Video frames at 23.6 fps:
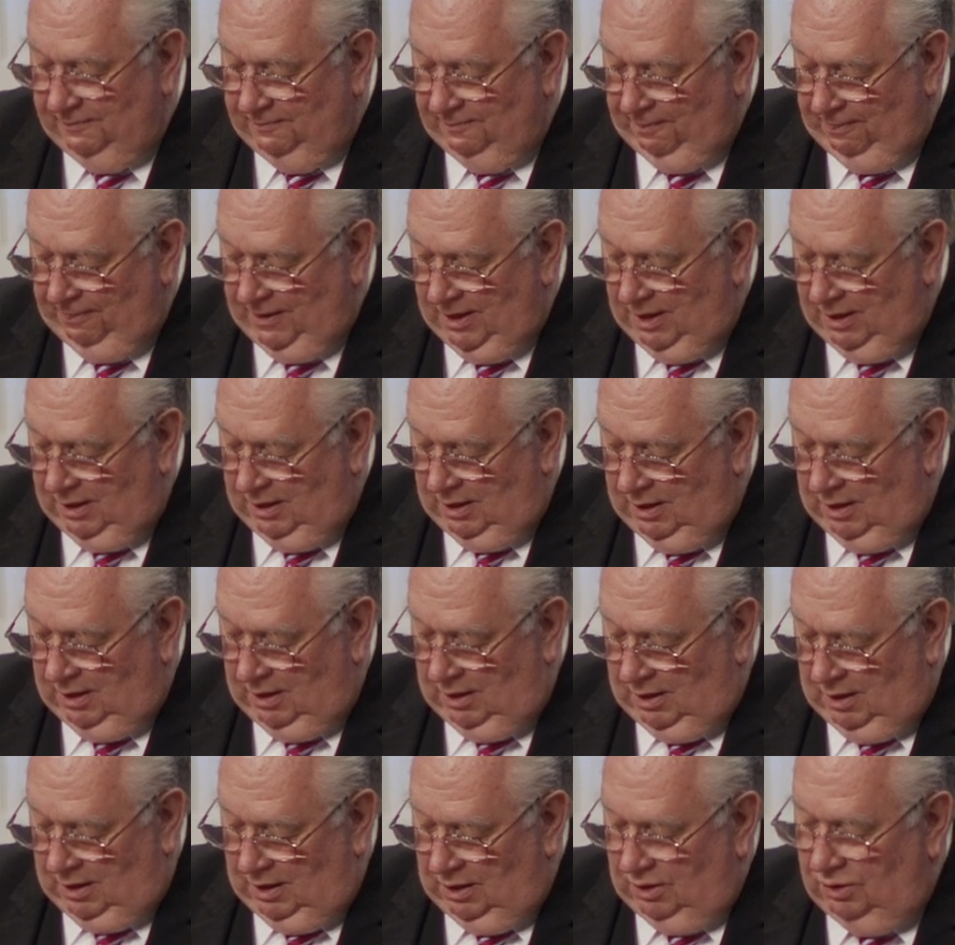
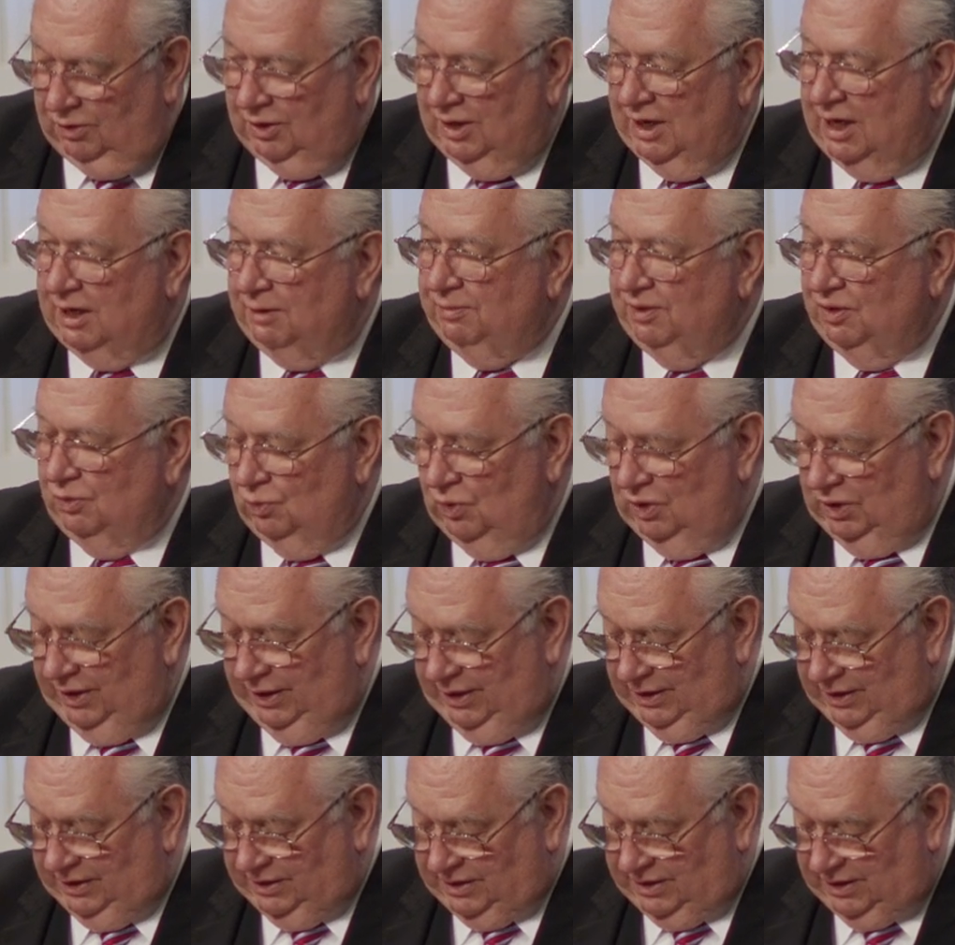Yeah. You got to be
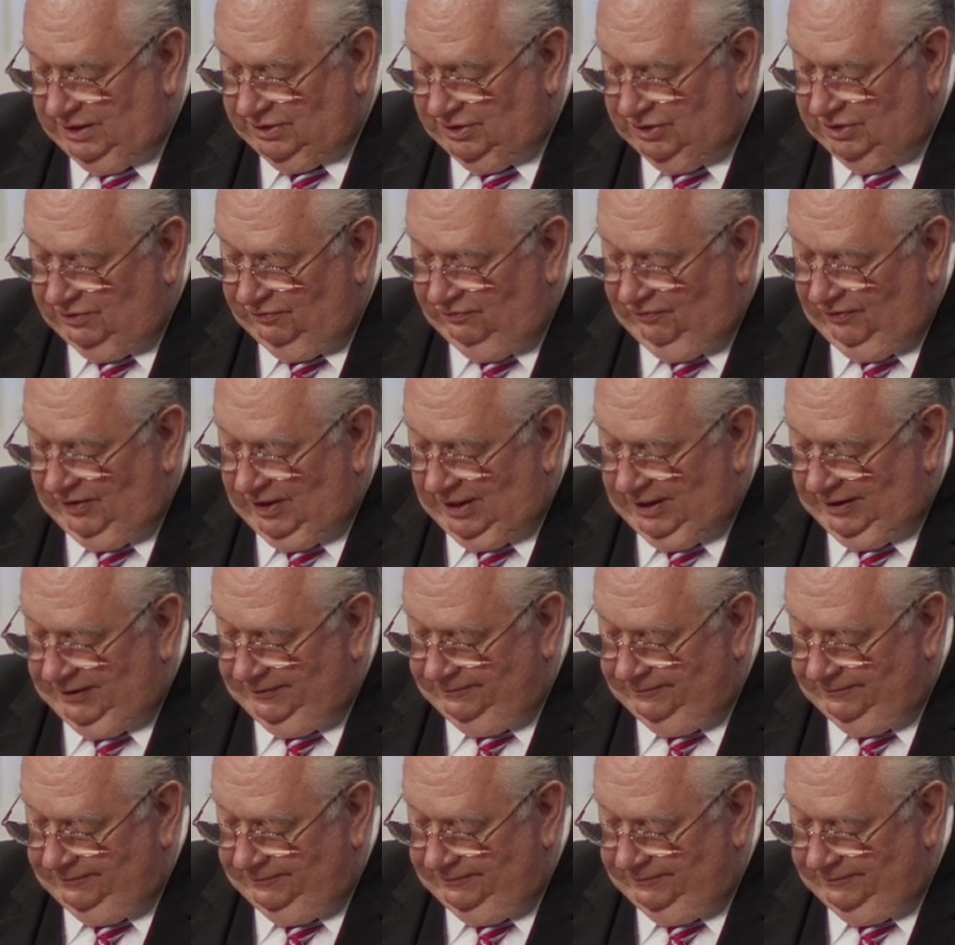willing to testify.